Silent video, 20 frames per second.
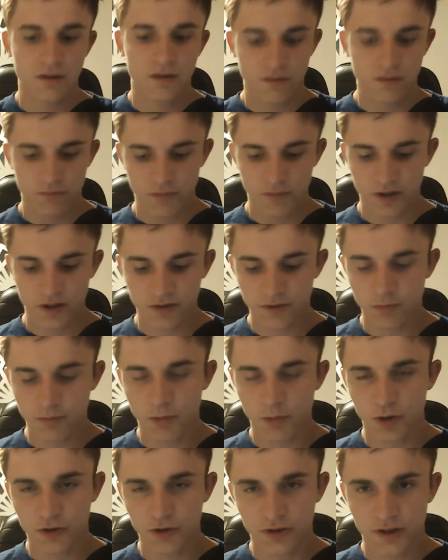make
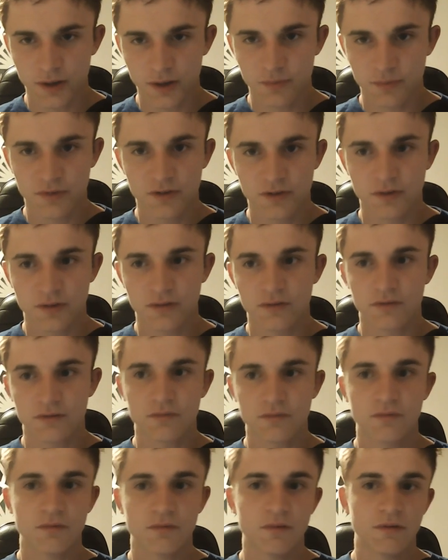small steps
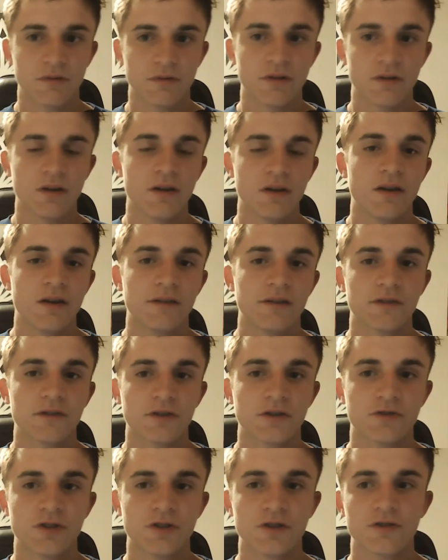and
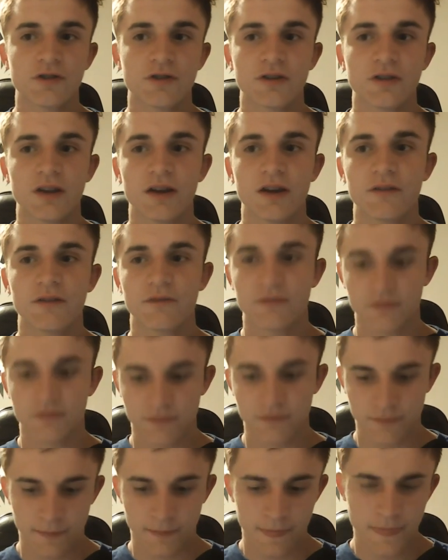start changing your life
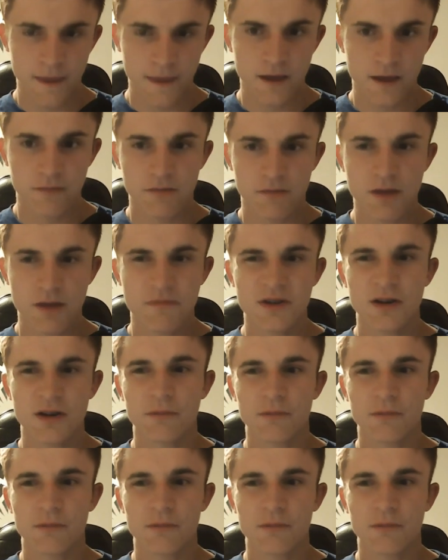Maybe I'm